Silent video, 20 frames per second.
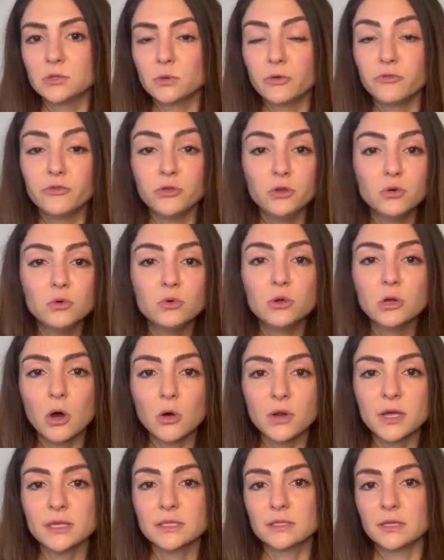So if you
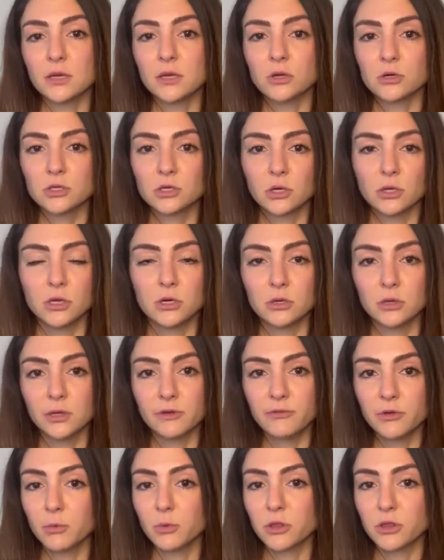notice that you're
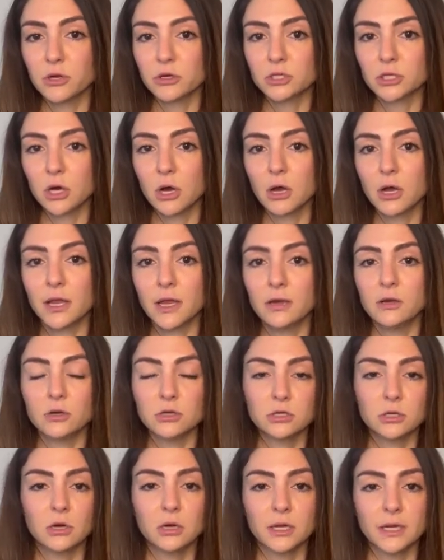living with your dog and
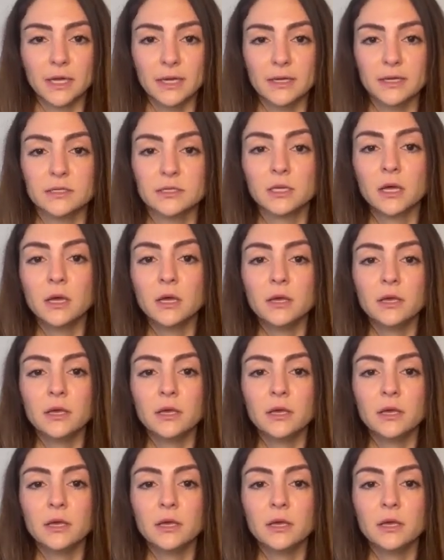your dog is